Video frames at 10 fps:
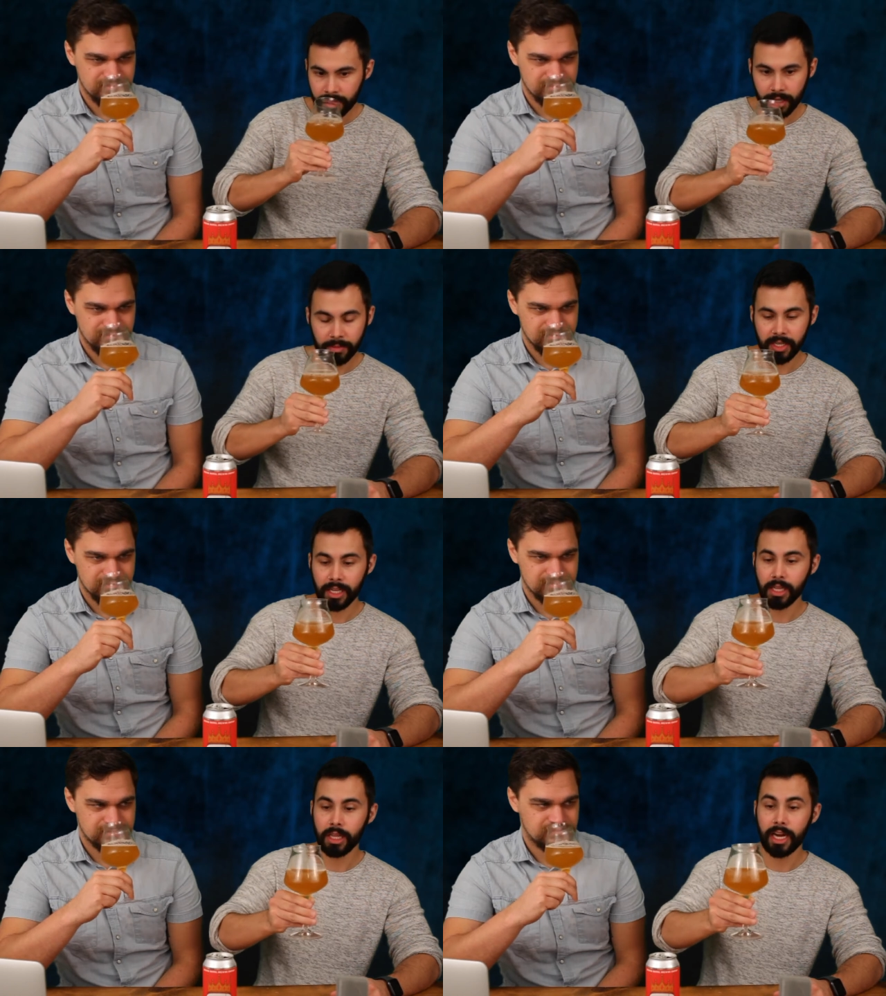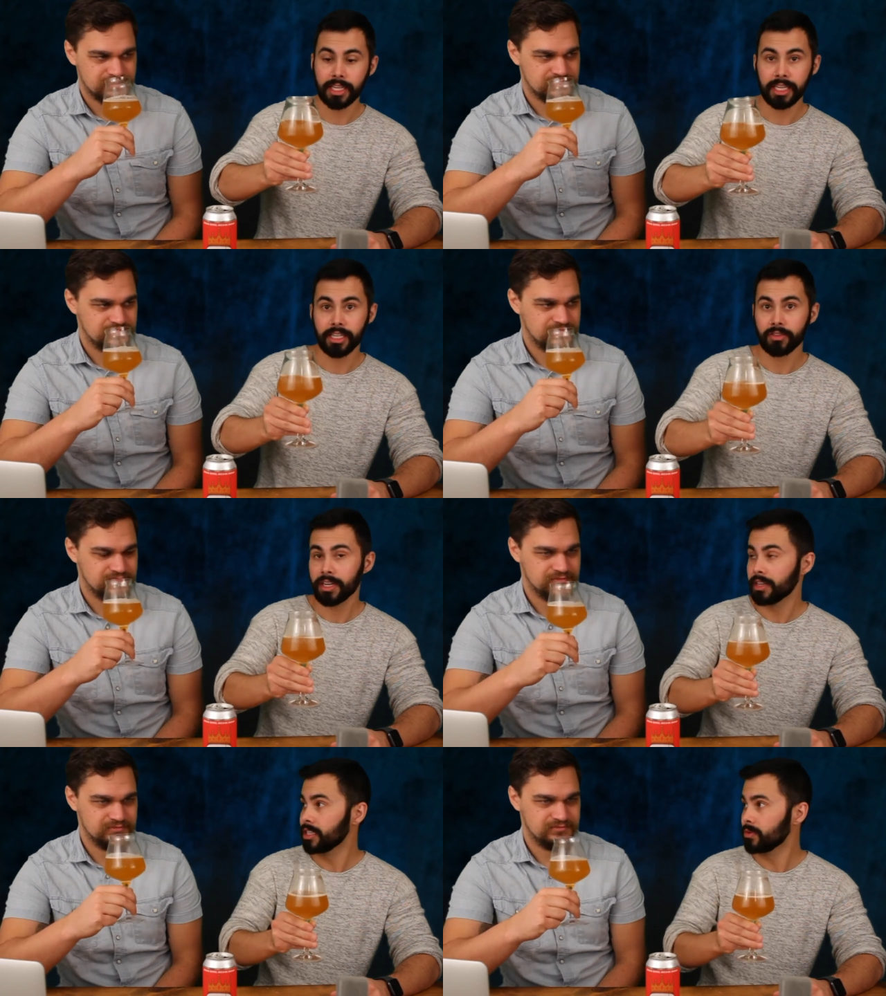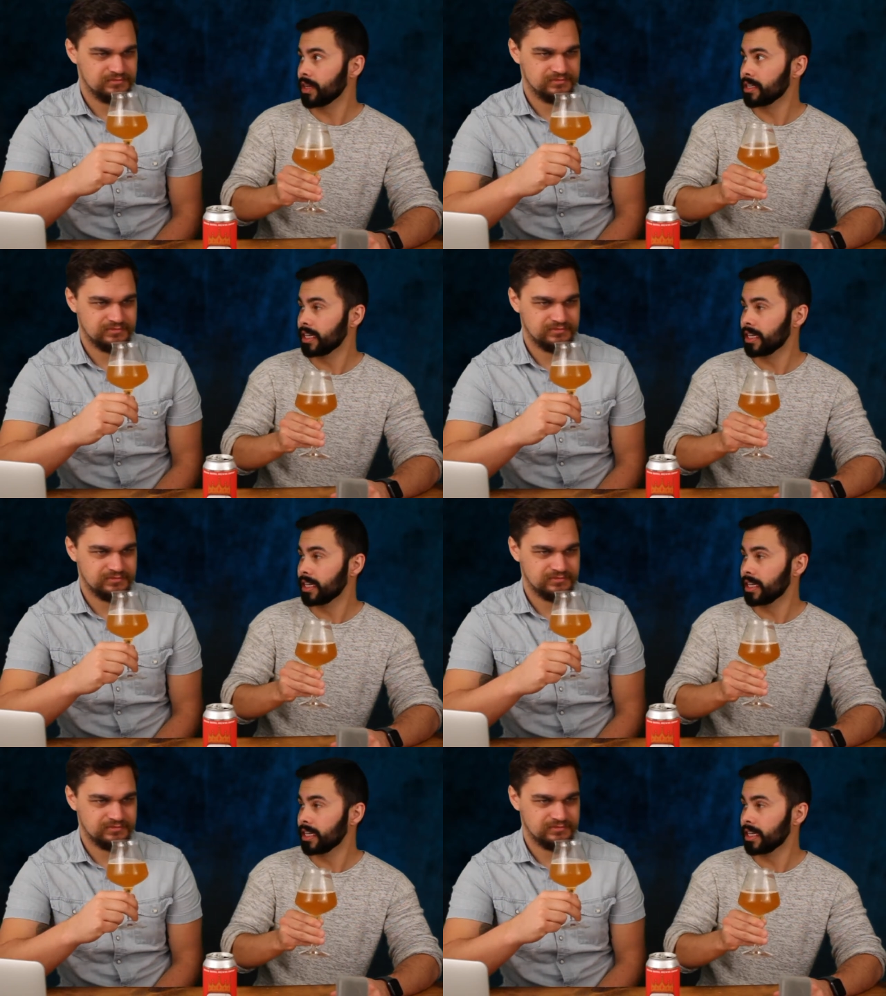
Speaker 1: I'm just getting a lot of tangerine on this one.